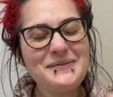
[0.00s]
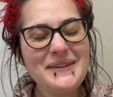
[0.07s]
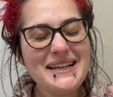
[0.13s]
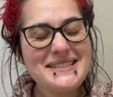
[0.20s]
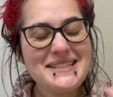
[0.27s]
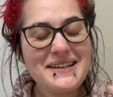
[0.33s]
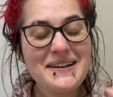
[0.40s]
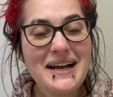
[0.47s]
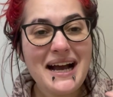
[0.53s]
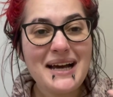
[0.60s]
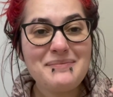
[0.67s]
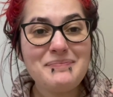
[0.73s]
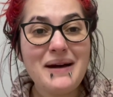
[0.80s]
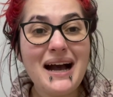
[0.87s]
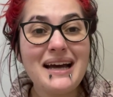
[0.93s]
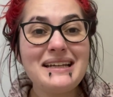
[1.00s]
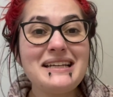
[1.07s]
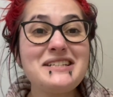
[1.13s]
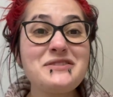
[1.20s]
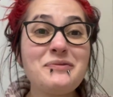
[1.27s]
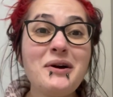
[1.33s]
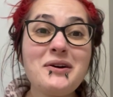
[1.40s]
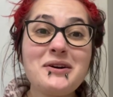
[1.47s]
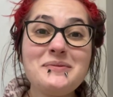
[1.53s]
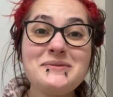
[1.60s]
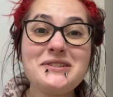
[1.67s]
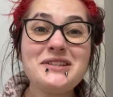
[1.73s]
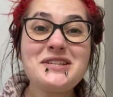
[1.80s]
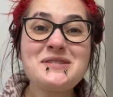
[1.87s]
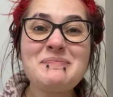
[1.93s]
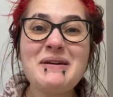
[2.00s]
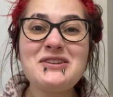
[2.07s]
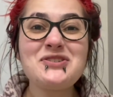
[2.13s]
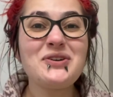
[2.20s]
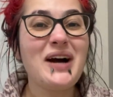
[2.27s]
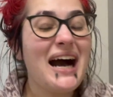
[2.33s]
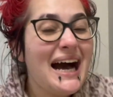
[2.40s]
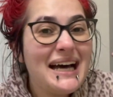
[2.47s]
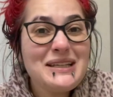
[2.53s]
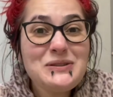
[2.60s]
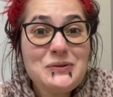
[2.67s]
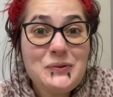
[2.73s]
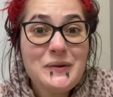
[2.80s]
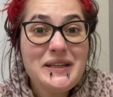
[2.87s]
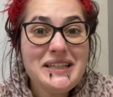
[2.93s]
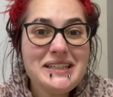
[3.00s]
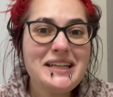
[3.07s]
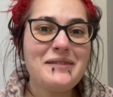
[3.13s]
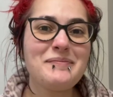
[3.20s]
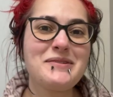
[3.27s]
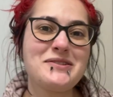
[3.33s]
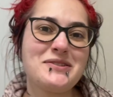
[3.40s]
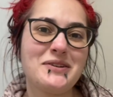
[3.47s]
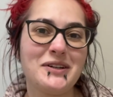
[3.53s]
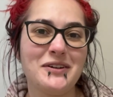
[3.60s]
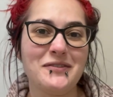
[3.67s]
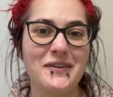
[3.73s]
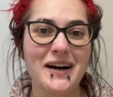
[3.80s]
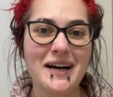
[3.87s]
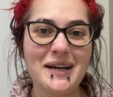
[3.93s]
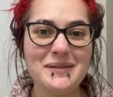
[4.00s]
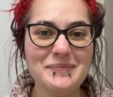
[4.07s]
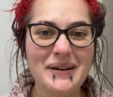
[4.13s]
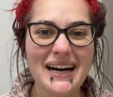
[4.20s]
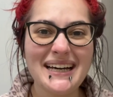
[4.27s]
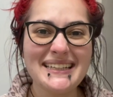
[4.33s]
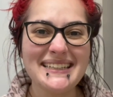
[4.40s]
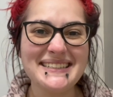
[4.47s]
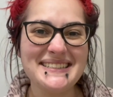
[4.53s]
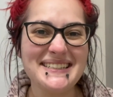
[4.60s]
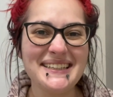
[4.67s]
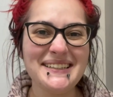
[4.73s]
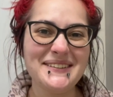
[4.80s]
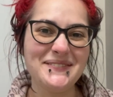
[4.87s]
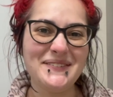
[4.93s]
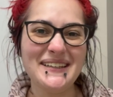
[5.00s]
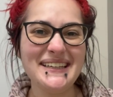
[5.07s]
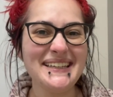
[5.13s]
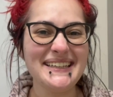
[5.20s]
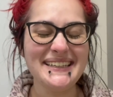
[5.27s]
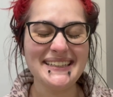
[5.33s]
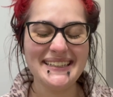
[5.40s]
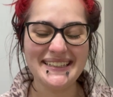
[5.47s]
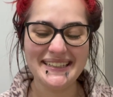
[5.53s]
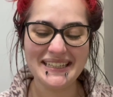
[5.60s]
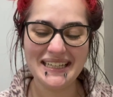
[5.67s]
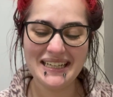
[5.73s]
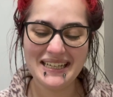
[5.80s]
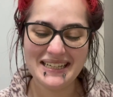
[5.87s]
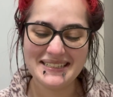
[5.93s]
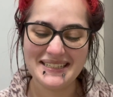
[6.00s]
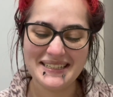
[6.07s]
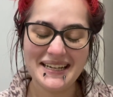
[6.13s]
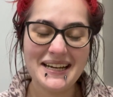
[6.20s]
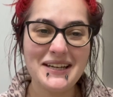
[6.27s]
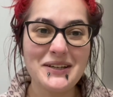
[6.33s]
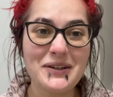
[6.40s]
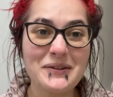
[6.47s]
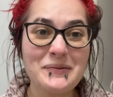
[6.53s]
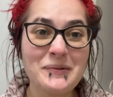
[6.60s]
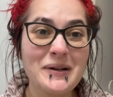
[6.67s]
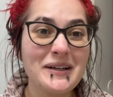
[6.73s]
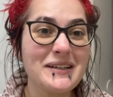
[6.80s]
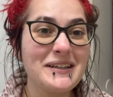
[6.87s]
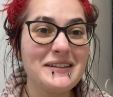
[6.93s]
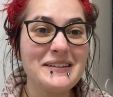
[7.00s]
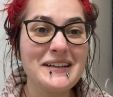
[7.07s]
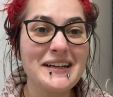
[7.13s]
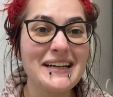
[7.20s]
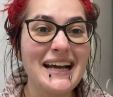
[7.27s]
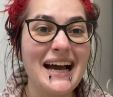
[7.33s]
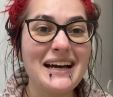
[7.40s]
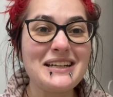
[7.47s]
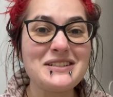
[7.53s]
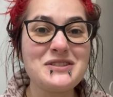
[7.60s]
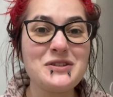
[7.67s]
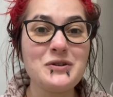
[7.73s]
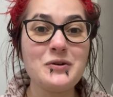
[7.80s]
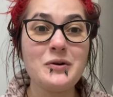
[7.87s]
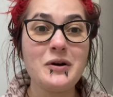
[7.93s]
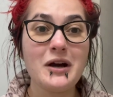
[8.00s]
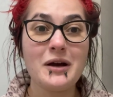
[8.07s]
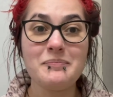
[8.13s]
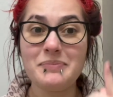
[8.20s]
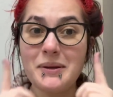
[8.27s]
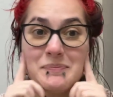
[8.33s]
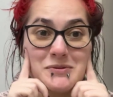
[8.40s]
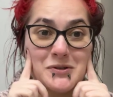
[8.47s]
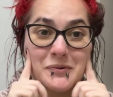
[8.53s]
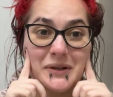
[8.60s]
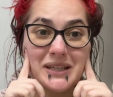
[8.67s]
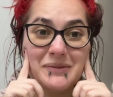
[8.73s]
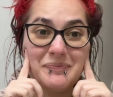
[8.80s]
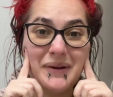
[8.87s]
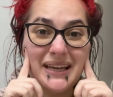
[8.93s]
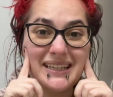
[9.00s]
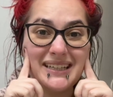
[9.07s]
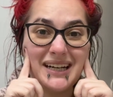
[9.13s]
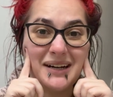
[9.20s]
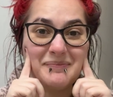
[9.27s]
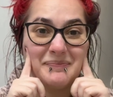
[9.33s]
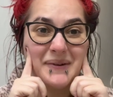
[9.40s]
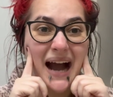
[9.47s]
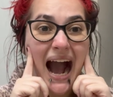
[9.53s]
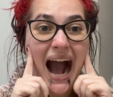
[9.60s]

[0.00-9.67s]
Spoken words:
my dear ODDbodies, welcome to the special Halloween episode of ODDbody TV. Today we're gonna learn how to do PiPSQUEAK makeup.